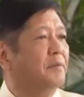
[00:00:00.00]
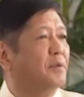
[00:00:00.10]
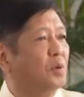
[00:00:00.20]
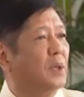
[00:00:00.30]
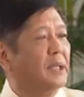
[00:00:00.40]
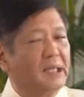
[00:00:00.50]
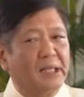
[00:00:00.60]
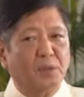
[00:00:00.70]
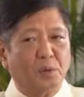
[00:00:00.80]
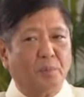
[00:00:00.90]

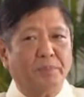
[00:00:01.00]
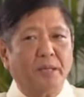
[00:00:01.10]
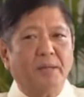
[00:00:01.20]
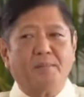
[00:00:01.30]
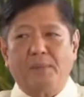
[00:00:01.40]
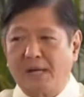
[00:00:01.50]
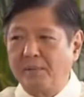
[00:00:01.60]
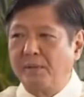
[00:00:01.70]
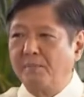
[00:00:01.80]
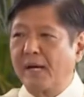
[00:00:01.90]
also appreciate
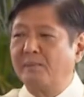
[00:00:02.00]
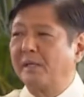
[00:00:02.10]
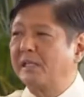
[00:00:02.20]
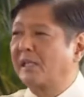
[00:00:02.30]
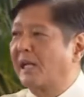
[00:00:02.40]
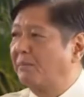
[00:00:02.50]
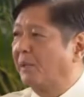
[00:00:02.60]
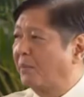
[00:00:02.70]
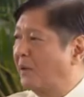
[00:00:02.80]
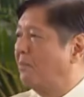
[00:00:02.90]
them for what they
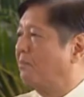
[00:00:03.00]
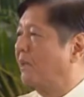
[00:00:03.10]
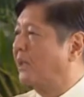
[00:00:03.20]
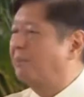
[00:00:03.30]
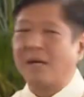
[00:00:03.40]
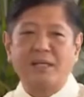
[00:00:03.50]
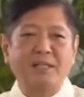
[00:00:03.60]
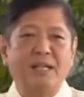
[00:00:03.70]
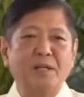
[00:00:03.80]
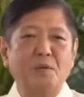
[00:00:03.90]
do.
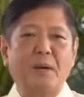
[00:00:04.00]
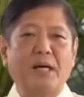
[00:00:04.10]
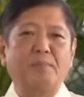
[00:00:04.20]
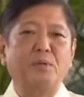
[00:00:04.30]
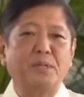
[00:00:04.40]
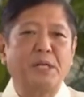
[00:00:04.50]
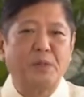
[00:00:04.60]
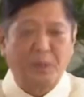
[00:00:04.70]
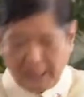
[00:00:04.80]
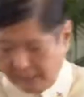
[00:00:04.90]
Maraming salamat po.